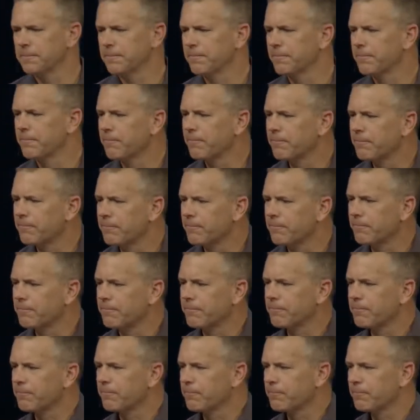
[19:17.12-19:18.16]

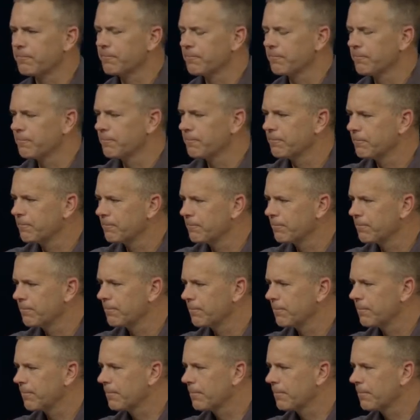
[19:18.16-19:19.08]
(silence)